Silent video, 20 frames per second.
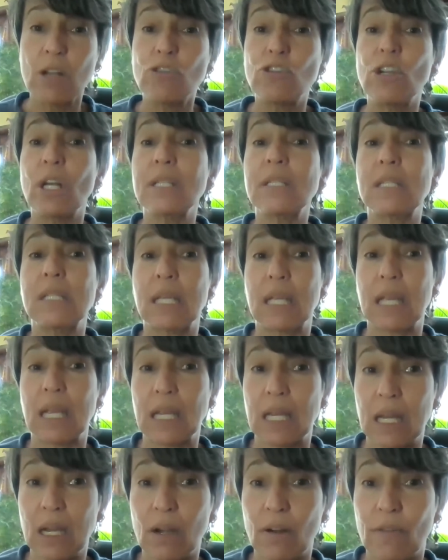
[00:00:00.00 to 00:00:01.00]
just to
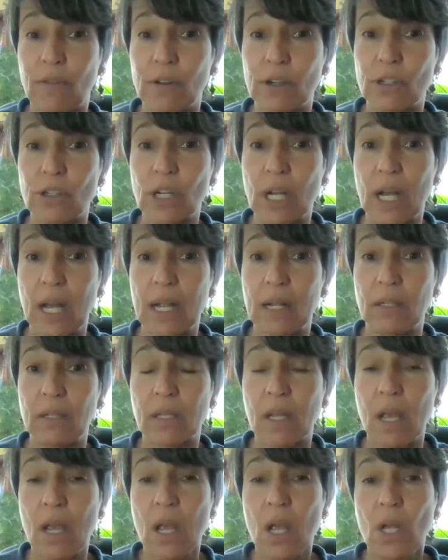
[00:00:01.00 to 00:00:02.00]
get care for a child.